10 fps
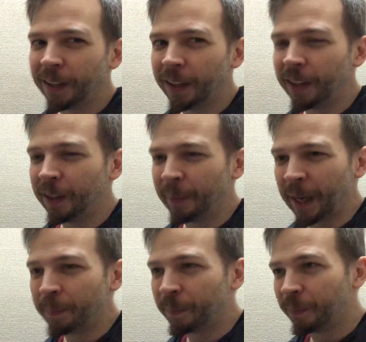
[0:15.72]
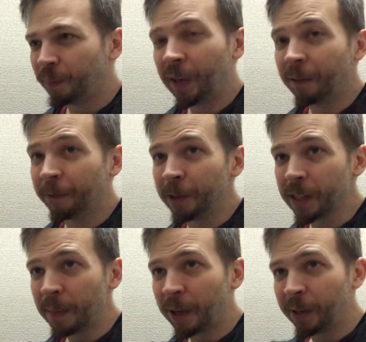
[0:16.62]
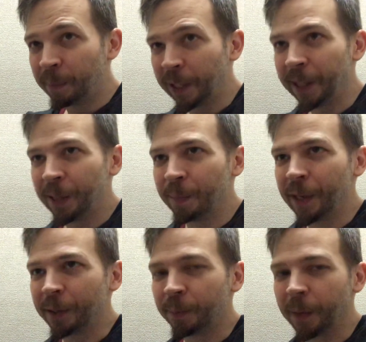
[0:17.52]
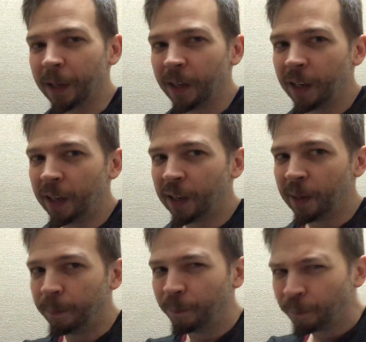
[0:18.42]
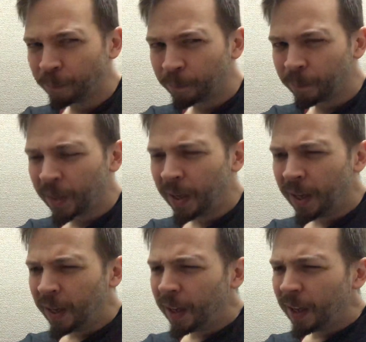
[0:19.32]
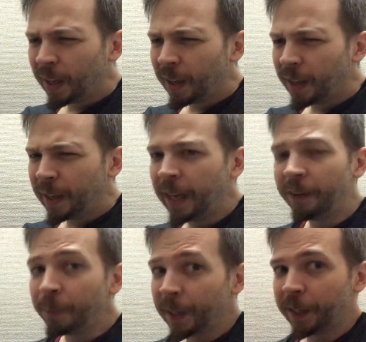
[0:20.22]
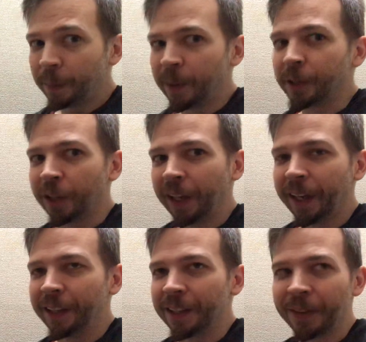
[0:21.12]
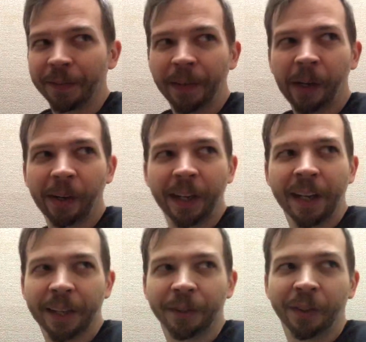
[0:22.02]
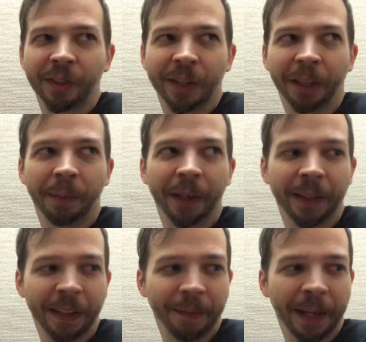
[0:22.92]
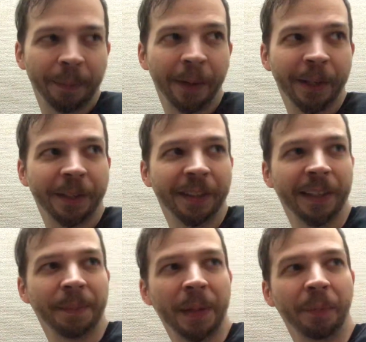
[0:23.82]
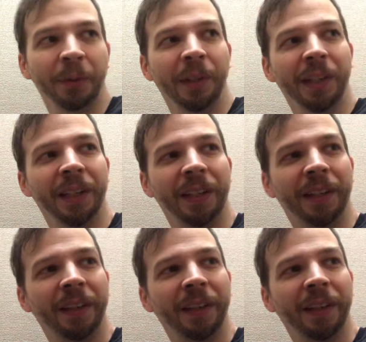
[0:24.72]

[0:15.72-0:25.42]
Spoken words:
And when it first came out, I played it a bunch, but now I've played it a bunch again. So I figured I'd actually talk about it, give my impressions, let people,